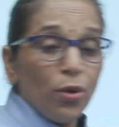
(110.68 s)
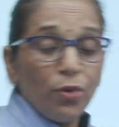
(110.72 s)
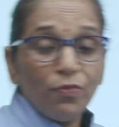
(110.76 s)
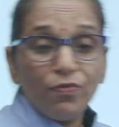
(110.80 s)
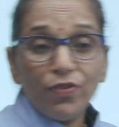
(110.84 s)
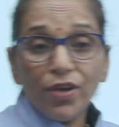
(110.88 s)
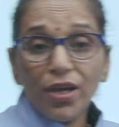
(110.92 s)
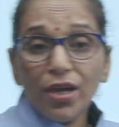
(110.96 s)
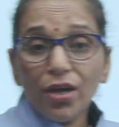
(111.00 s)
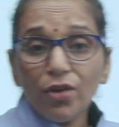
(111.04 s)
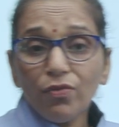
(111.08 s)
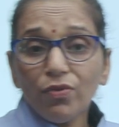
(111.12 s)

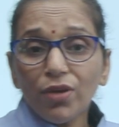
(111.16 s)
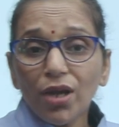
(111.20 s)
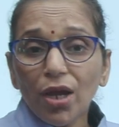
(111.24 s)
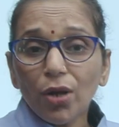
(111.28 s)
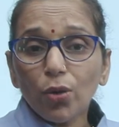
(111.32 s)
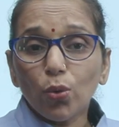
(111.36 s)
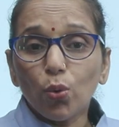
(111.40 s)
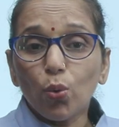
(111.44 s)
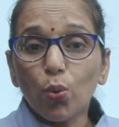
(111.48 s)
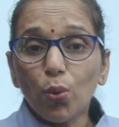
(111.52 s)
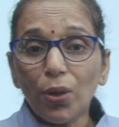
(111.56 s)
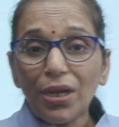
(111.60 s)
where we
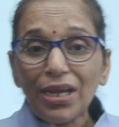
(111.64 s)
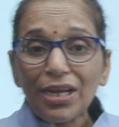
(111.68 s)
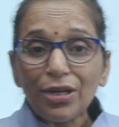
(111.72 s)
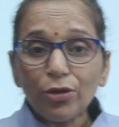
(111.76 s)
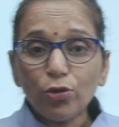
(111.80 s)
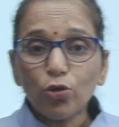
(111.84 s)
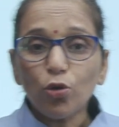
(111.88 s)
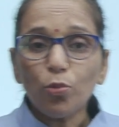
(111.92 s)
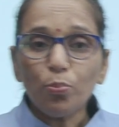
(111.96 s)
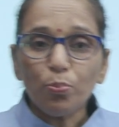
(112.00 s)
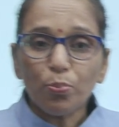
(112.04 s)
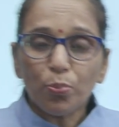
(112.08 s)
are going
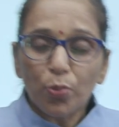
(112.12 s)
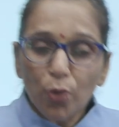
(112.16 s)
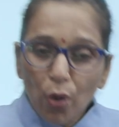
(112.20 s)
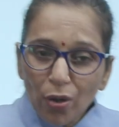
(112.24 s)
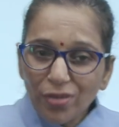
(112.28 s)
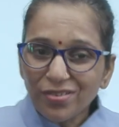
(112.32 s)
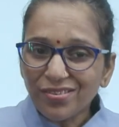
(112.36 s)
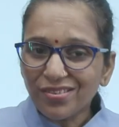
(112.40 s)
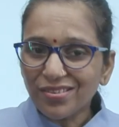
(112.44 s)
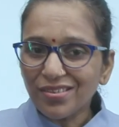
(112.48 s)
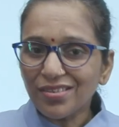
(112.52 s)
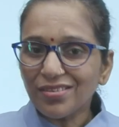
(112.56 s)
to
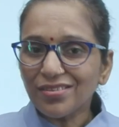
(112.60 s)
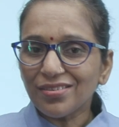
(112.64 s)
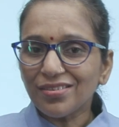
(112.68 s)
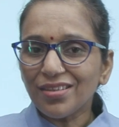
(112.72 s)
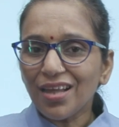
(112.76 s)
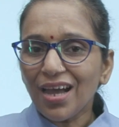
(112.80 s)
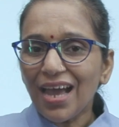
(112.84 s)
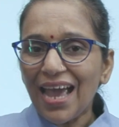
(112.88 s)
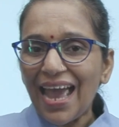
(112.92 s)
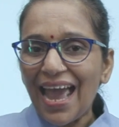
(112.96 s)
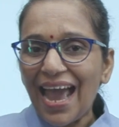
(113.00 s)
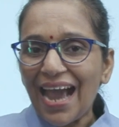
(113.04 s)
process
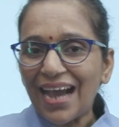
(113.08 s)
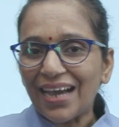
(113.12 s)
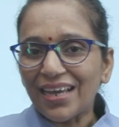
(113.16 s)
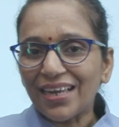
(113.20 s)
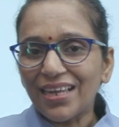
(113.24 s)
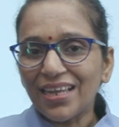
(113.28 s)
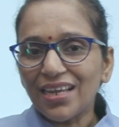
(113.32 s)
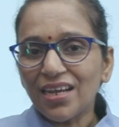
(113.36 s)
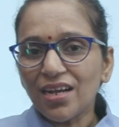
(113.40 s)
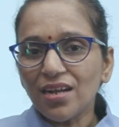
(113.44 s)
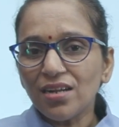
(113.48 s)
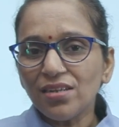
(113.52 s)
the
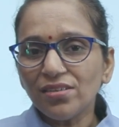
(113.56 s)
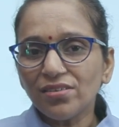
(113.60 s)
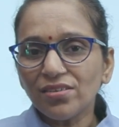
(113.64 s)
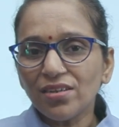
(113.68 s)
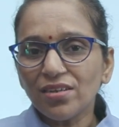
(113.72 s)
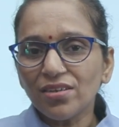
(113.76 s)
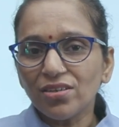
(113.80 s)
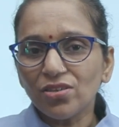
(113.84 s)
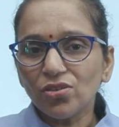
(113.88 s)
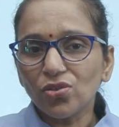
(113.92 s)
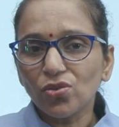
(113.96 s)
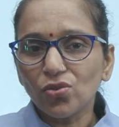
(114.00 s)

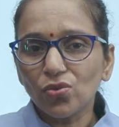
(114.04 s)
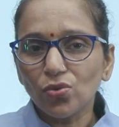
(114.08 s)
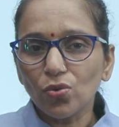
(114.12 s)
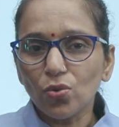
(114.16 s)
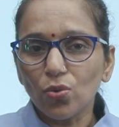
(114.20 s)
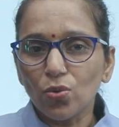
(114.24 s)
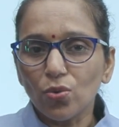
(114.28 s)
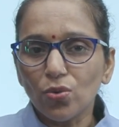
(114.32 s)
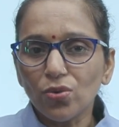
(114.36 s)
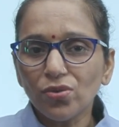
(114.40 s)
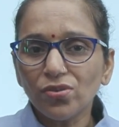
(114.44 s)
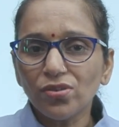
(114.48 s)
agriculture
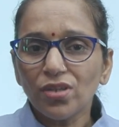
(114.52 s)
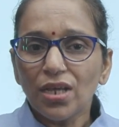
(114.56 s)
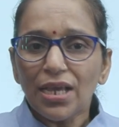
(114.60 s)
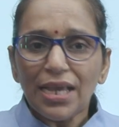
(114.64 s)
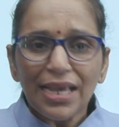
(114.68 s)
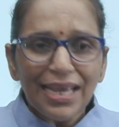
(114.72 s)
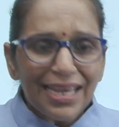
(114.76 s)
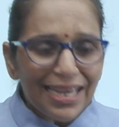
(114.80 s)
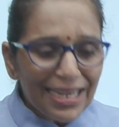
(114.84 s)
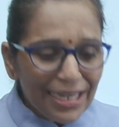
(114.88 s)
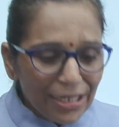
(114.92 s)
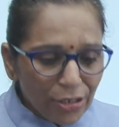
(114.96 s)
resource
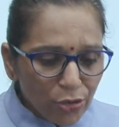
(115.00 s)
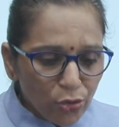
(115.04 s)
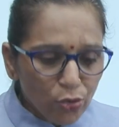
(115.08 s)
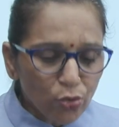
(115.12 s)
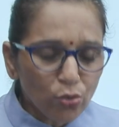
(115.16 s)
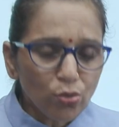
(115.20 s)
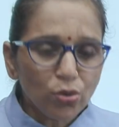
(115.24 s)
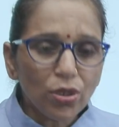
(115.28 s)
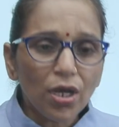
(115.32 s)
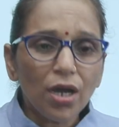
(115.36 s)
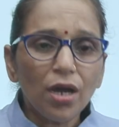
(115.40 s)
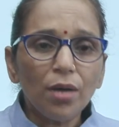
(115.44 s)

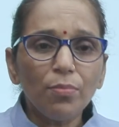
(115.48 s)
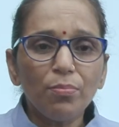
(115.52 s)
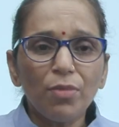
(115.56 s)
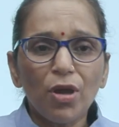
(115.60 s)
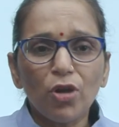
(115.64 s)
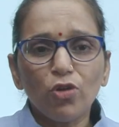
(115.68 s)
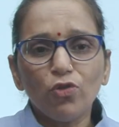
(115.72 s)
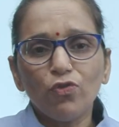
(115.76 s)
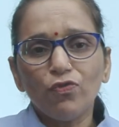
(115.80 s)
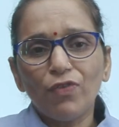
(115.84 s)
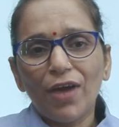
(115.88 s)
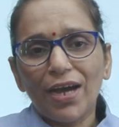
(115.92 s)
into the
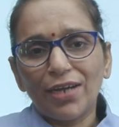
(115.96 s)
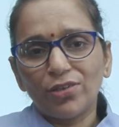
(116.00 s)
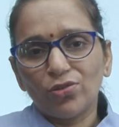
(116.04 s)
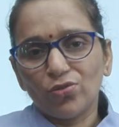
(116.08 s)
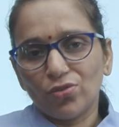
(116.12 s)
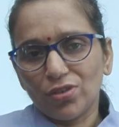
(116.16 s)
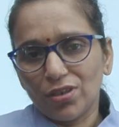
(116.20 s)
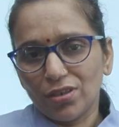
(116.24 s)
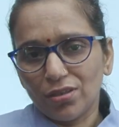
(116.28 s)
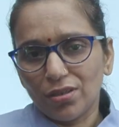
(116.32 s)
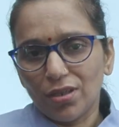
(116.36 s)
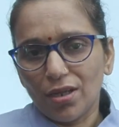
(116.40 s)

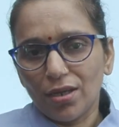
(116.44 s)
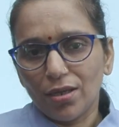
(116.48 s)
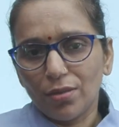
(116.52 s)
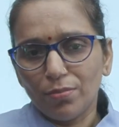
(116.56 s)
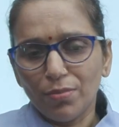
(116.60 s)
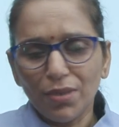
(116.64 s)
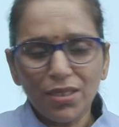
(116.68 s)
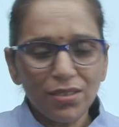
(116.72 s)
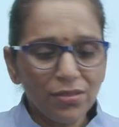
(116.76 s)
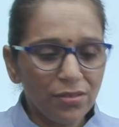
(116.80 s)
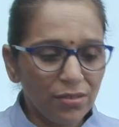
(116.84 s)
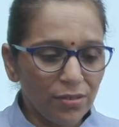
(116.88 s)
manufacturing thing.
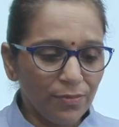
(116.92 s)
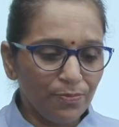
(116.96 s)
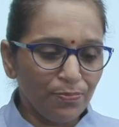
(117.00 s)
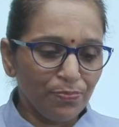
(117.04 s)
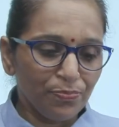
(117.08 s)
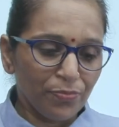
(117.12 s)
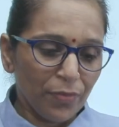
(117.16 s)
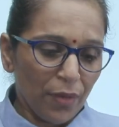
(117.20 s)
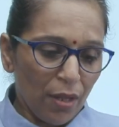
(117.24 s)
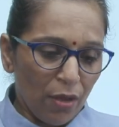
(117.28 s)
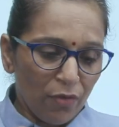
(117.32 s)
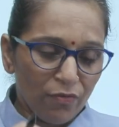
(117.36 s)
Means
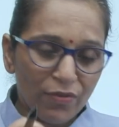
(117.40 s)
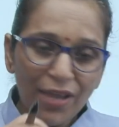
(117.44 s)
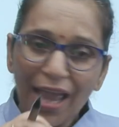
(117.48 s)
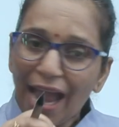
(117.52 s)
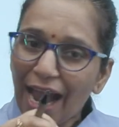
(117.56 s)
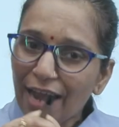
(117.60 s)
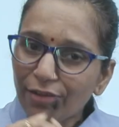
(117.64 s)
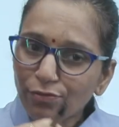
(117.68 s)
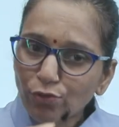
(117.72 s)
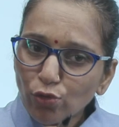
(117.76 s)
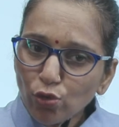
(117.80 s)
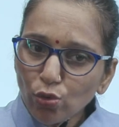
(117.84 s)
we
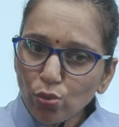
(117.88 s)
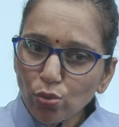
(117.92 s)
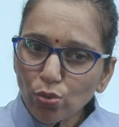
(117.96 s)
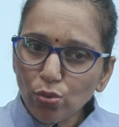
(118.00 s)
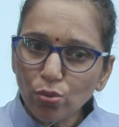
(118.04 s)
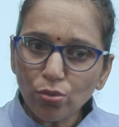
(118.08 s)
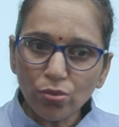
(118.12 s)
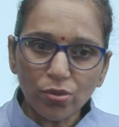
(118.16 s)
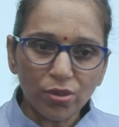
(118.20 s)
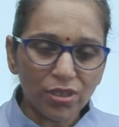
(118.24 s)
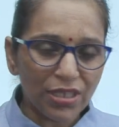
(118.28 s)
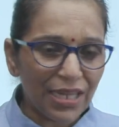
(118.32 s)
have
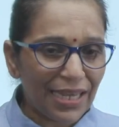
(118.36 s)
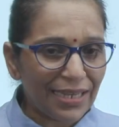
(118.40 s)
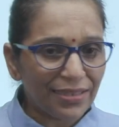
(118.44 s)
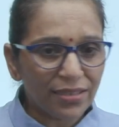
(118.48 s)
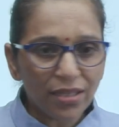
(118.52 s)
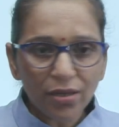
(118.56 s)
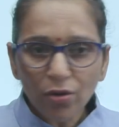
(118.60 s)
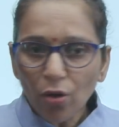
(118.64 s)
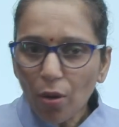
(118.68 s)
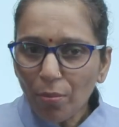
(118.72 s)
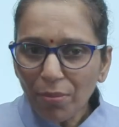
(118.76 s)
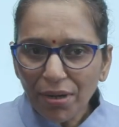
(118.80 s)
to take
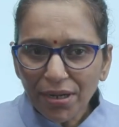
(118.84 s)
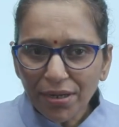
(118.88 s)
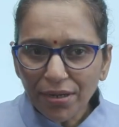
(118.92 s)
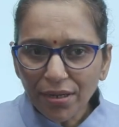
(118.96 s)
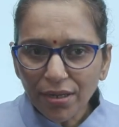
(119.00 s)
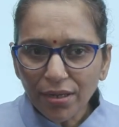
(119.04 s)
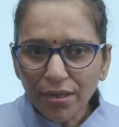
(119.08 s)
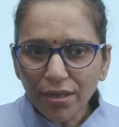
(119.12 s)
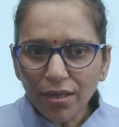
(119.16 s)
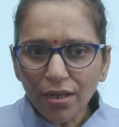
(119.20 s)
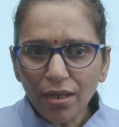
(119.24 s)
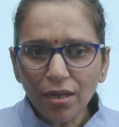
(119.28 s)
the raw
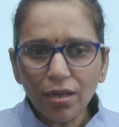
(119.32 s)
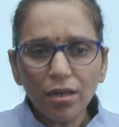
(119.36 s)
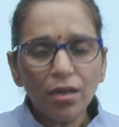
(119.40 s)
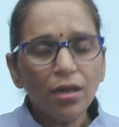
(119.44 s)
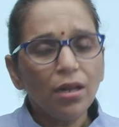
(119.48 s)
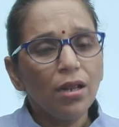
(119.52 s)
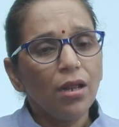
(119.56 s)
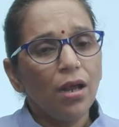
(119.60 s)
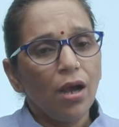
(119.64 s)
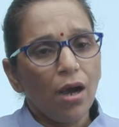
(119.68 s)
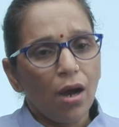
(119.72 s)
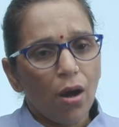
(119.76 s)
material
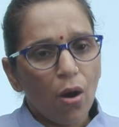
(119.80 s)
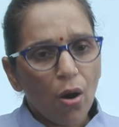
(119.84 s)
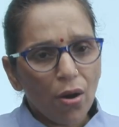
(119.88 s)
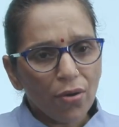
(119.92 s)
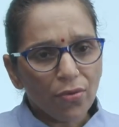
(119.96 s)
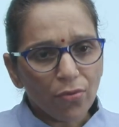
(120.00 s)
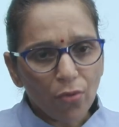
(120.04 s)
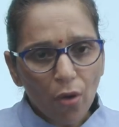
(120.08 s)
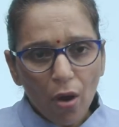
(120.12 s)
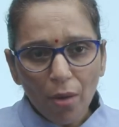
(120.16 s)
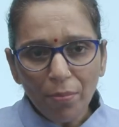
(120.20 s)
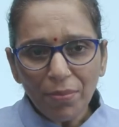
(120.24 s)

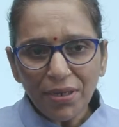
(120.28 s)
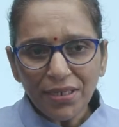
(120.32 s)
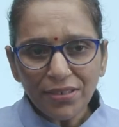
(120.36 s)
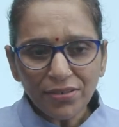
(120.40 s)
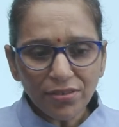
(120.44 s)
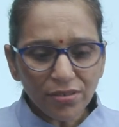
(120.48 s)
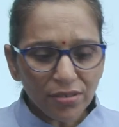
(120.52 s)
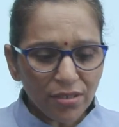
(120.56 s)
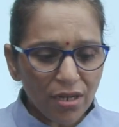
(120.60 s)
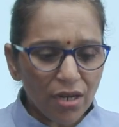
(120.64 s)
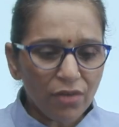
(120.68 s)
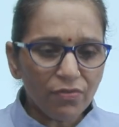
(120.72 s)

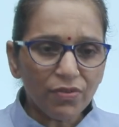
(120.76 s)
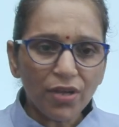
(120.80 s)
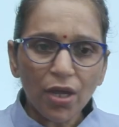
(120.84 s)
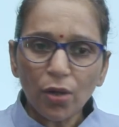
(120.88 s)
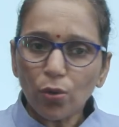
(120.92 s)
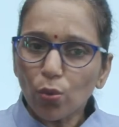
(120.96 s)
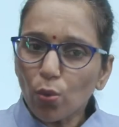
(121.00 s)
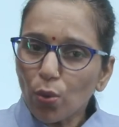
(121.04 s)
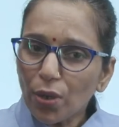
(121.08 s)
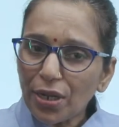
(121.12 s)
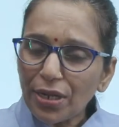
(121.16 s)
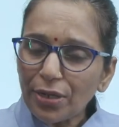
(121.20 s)
we
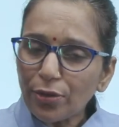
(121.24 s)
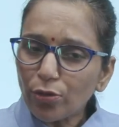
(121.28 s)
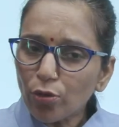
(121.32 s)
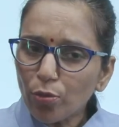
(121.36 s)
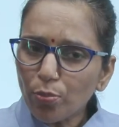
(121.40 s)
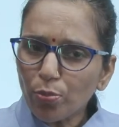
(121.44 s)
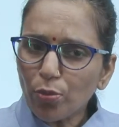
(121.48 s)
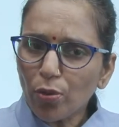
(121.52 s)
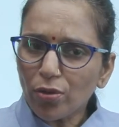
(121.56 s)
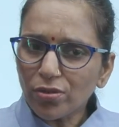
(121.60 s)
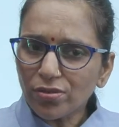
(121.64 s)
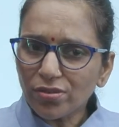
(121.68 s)
are going to
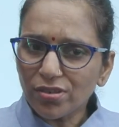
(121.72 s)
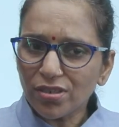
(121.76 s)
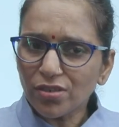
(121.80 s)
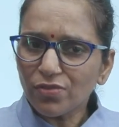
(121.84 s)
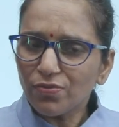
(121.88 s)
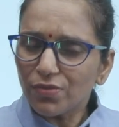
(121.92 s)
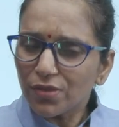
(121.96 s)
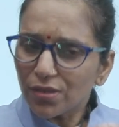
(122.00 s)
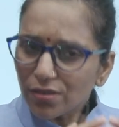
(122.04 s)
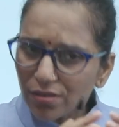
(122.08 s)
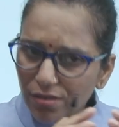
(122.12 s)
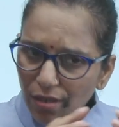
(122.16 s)

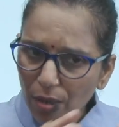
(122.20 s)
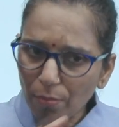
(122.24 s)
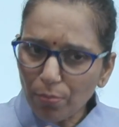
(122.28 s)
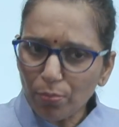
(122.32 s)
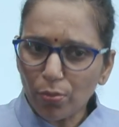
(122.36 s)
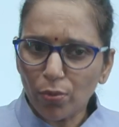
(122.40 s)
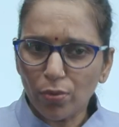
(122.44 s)
process with some